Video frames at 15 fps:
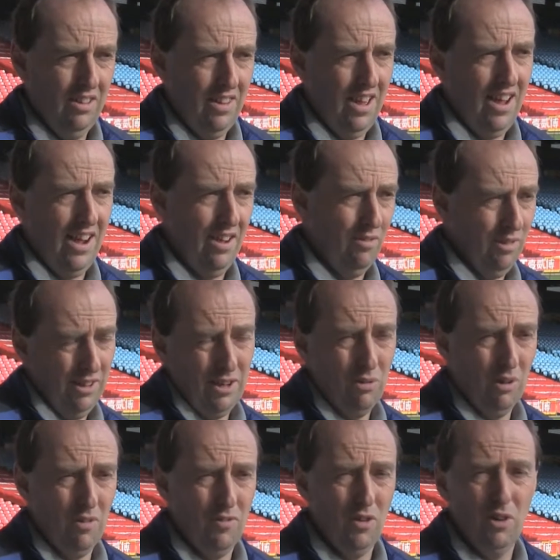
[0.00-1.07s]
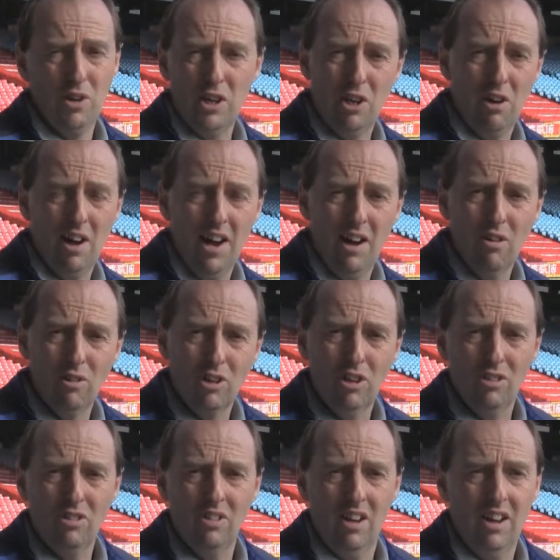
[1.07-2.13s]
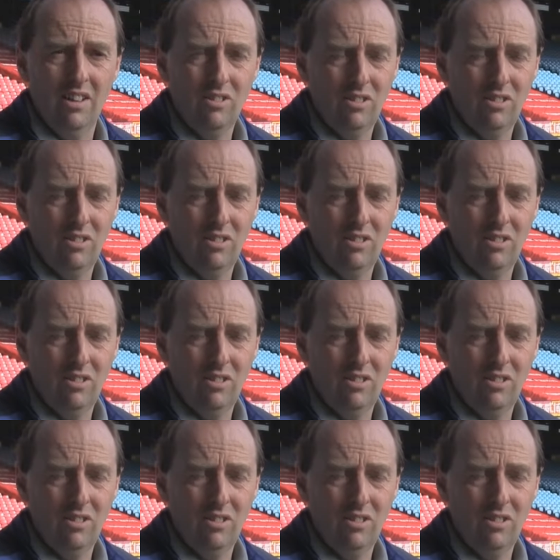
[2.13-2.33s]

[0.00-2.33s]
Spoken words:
height what you want to vertically cut out or cut at.